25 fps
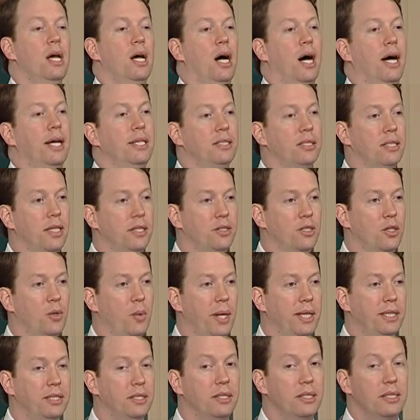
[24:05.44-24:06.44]
Einstein's
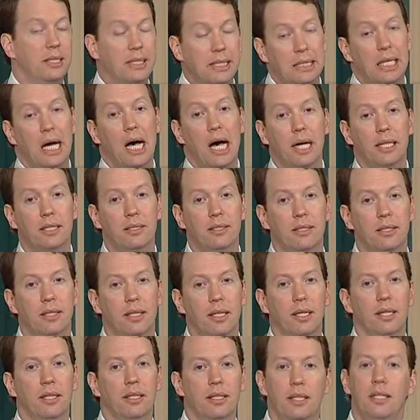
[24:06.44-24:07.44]
equation is not
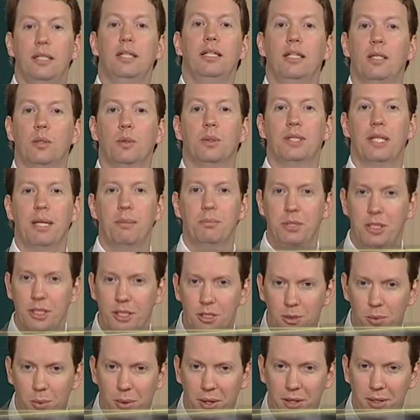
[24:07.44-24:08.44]
E equals mc
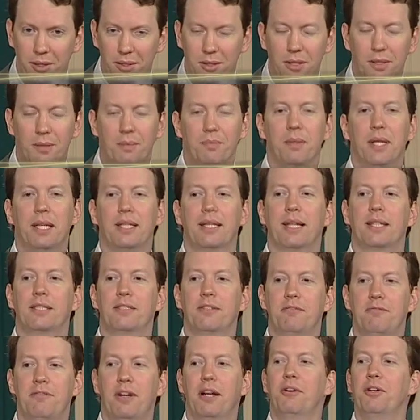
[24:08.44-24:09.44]
squared. That is
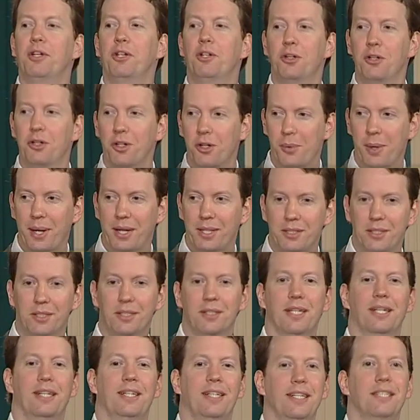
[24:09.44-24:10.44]
a very good
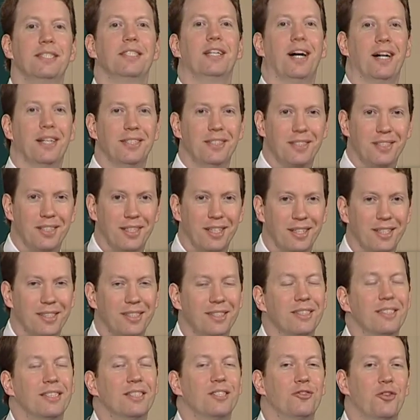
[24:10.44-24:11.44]
equation, and it is
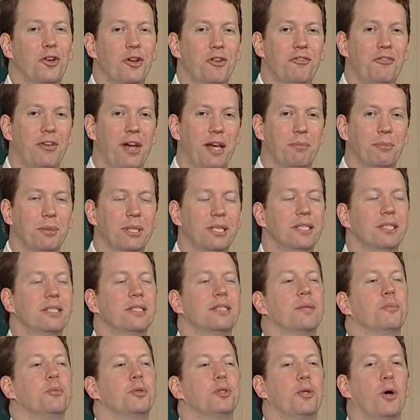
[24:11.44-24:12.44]
Einstein's. It's very
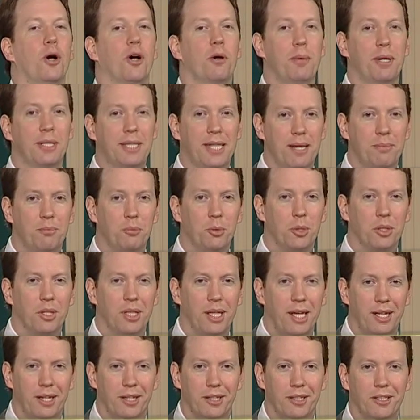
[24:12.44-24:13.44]
famous, and we'll talk about that more
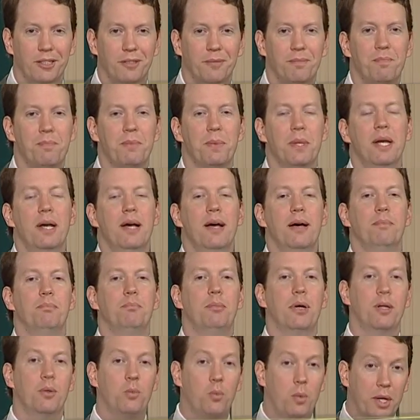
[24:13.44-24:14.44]
later.
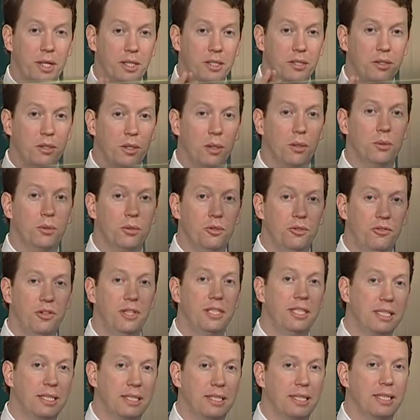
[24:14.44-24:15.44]
But what is known to
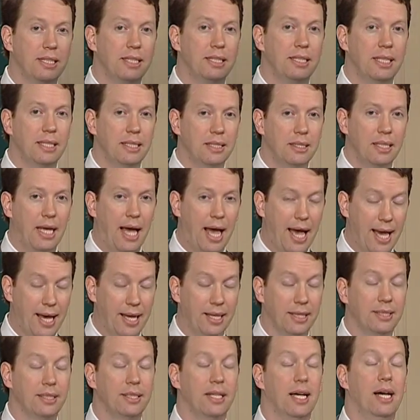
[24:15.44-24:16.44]
physicists
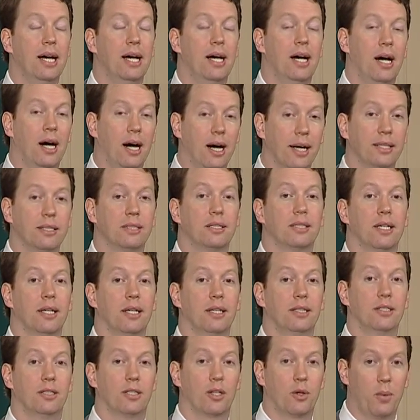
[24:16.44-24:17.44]
as
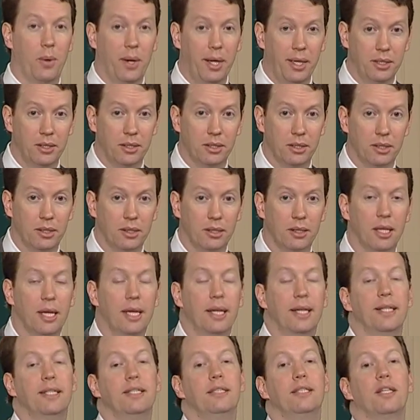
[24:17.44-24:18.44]
Einstein's equation
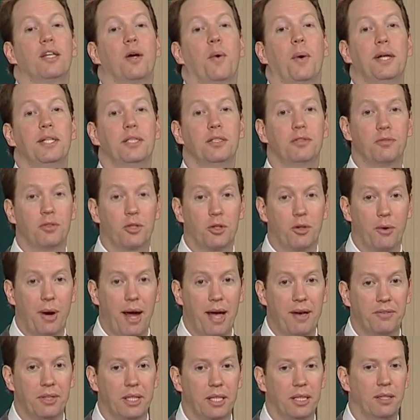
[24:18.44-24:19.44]
is the equation for
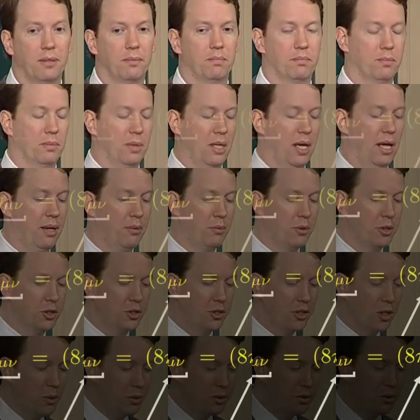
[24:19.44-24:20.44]
gravity. And I'm going to
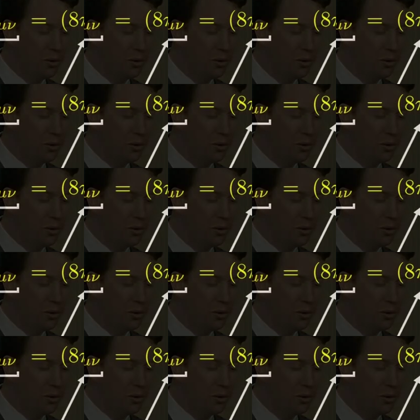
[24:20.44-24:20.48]
show it